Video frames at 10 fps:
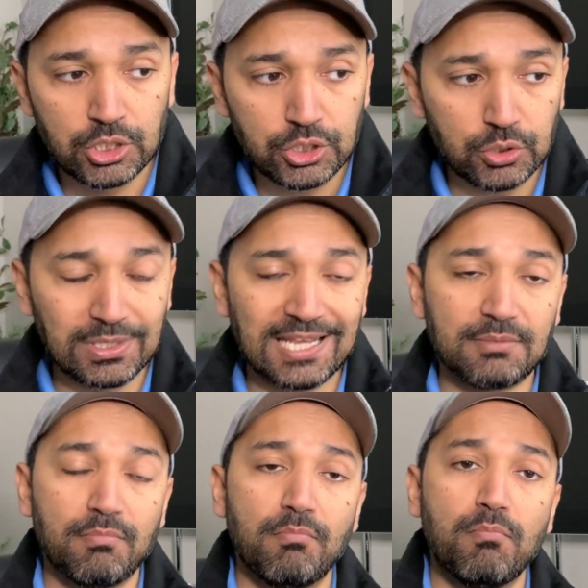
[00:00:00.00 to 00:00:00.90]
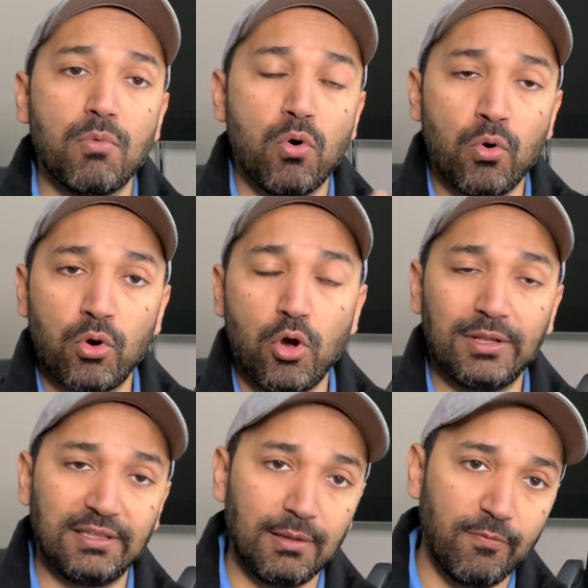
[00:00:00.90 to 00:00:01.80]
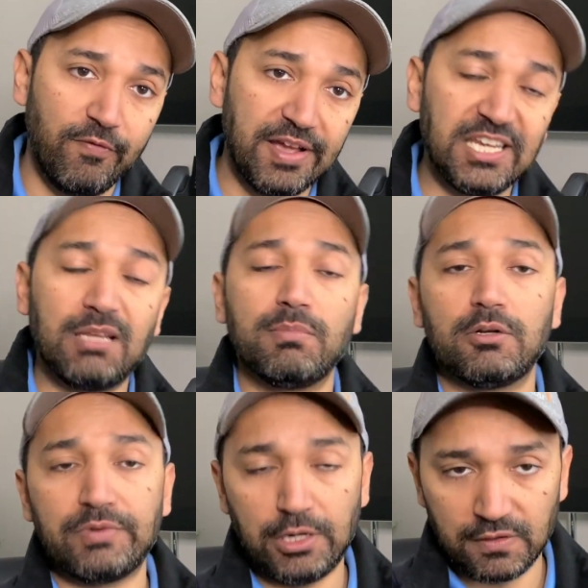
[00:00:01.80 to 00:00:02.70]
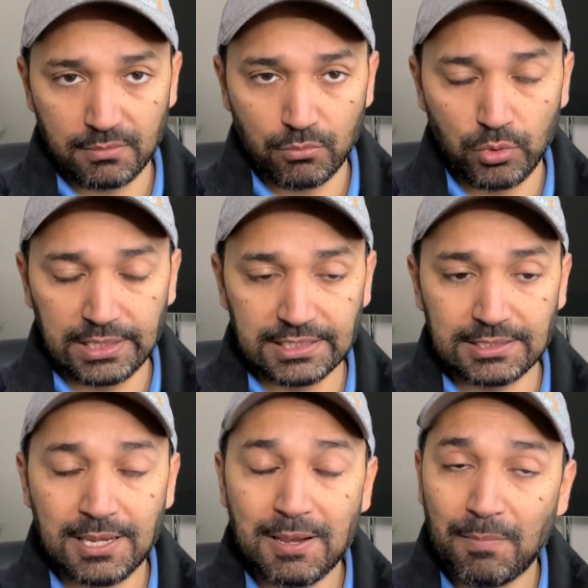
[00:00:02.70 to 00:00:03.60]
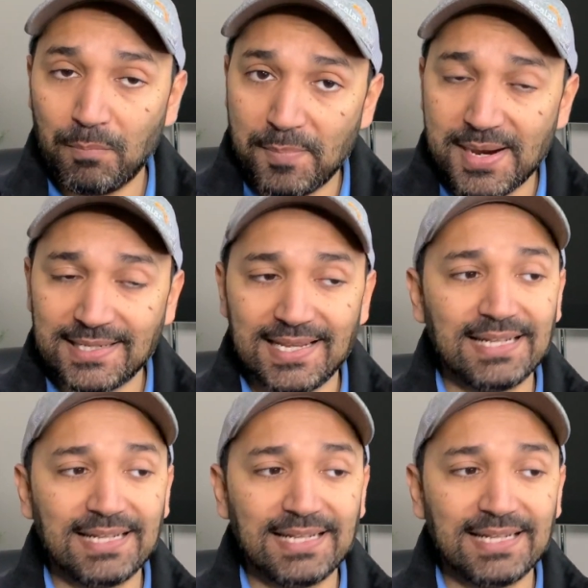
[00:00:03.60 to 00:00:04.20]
to get more on the variable rate of the mortgage. But